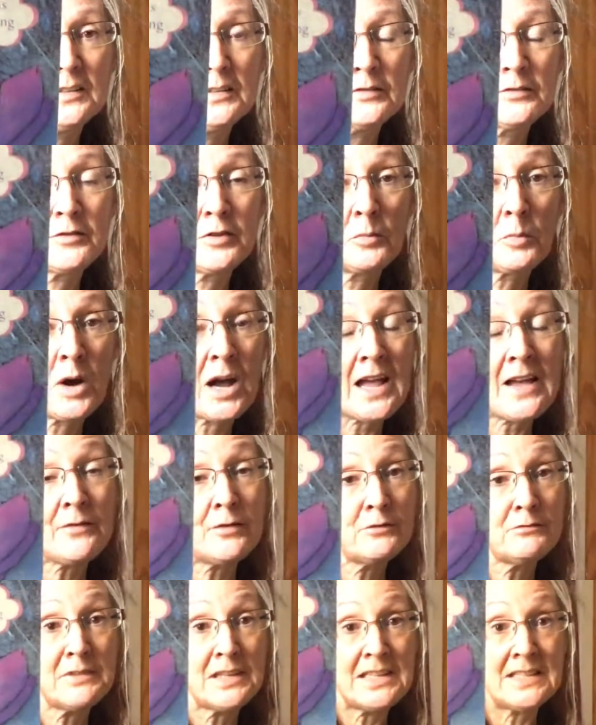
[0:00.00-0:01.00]
For whatever
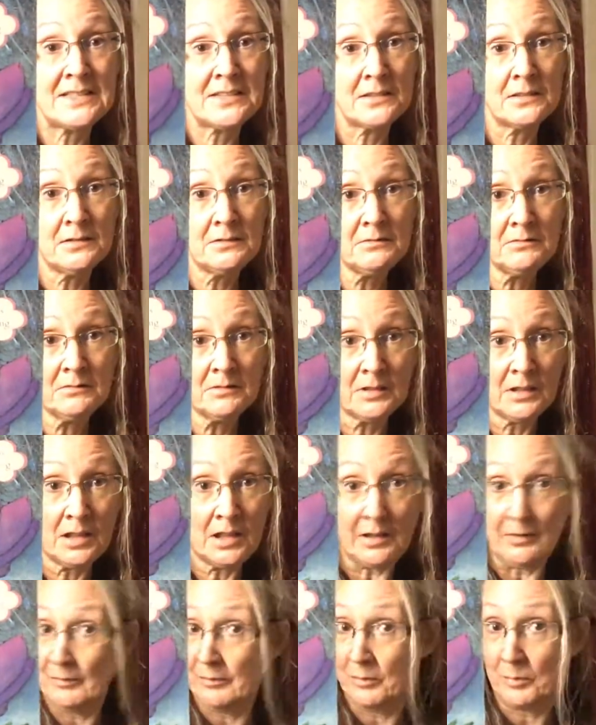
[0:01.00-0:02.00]
reason
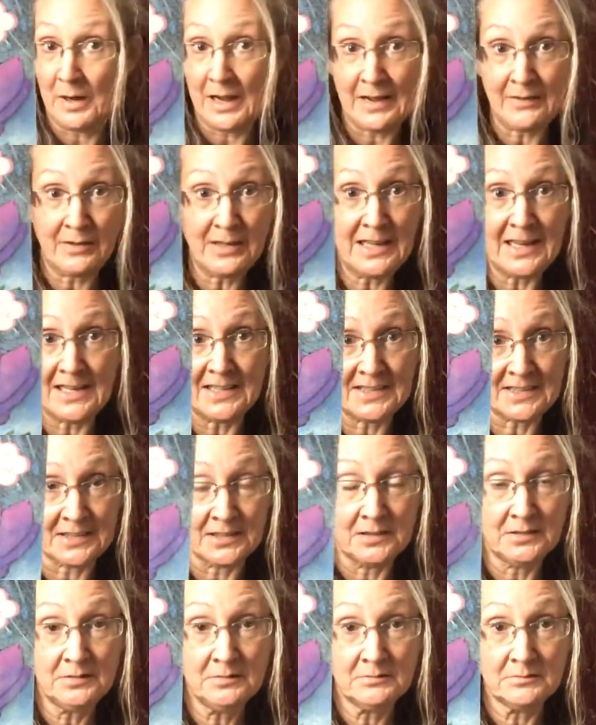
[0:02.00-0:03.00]
and for whatever
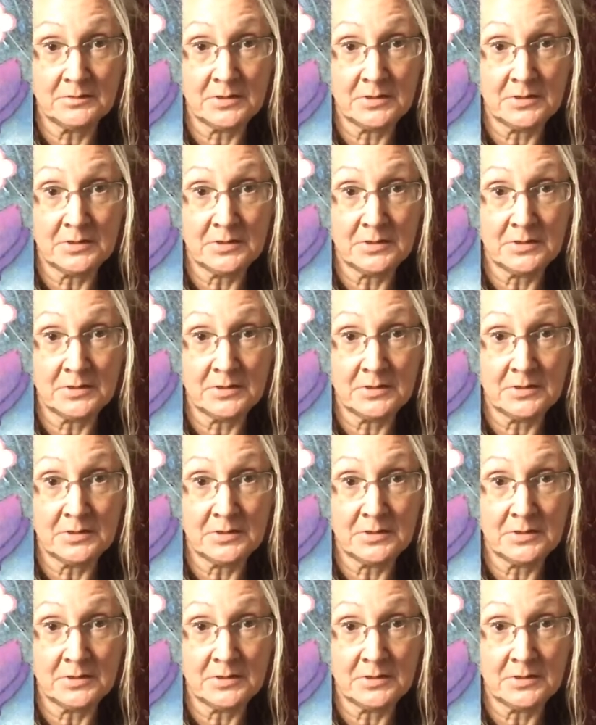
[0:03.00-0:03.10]
lesson